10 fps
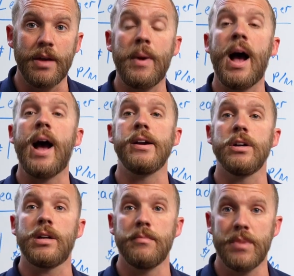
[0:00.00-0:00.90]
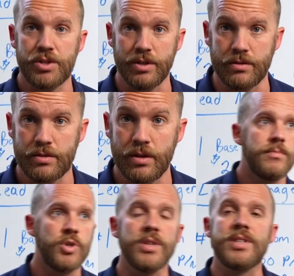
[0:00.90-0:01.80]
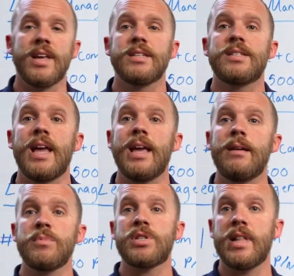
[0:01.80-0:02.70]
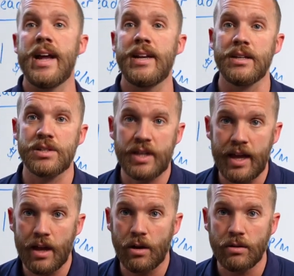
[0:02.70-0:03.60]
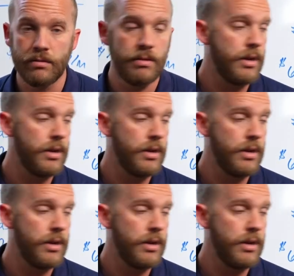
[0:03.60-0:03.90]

them higher commissions. So it's that same sliding scale,